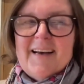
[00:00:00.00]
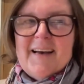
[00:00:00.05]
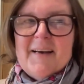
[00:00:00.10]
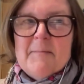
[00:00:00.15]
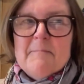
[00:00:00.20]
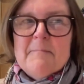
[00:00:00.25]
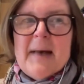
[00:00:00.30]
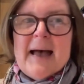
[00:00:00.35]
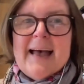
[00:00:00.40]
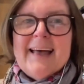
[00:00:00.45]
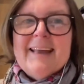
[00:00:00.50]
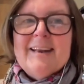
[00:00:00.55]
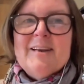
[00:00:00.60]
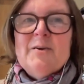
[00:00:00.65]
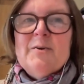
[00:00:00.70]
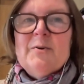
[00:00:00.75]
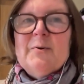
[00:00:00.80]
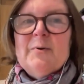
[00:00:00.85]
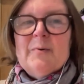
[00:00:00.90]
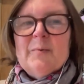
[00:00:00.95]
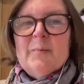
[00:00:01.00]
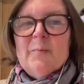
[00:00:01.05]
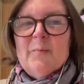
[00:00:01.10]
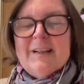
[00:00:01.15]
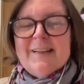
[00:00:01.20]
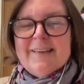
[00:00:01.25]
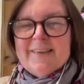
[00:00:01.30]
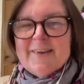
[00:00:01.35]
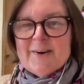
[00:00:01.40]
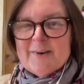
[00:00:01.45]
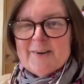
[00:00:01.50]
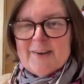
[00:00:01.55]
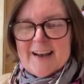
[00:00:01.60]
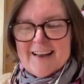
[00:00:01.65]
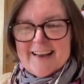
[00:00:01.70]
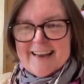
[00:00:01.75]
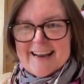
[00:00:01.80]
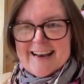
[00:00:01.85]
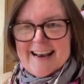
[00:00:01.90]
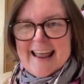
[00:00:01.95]
man who will not
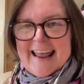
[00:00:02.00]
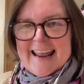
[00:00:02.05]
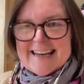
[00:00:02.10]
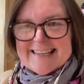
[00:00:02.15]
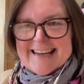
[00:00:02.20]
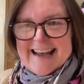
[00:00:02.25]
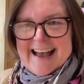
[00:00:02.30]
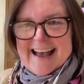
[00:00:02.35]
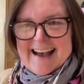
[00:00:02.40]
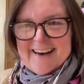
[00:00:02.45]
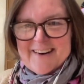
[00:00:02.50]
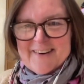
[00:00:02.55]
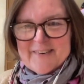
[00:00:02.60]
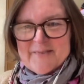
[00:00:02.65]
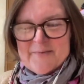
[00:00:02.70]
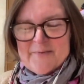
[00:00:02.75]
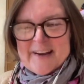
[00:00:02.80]
lay down.